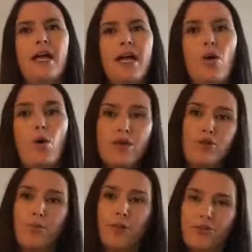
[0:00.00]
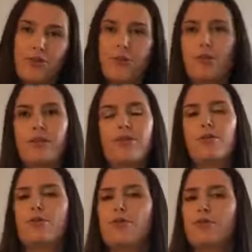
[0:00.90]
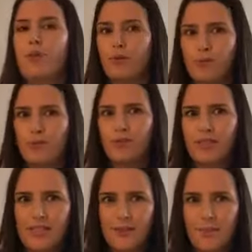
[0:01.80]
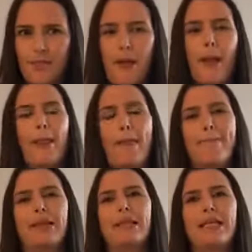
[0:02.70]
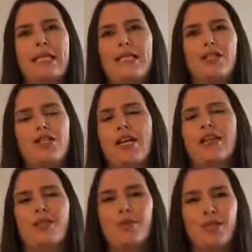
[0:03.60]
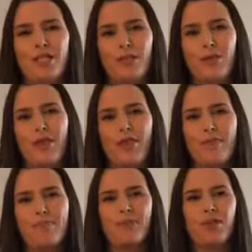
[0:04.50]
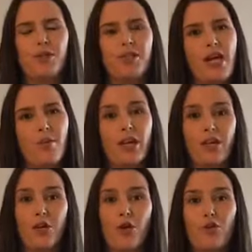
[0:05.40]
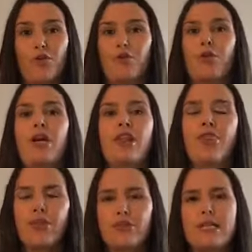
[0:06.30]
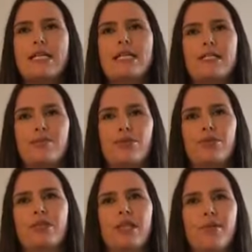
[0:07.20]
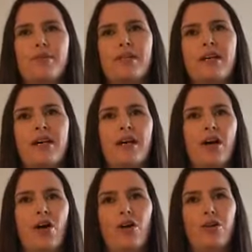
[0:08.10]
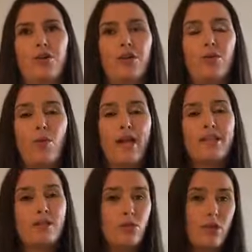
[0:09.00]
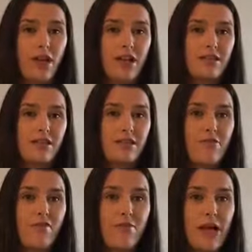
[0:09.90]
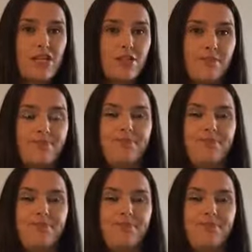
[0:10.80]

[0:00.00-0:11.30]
or entrepreneurs who use multiple systems, then please share this with them, because we're going to go through 3 simple steps on ways to organising your information.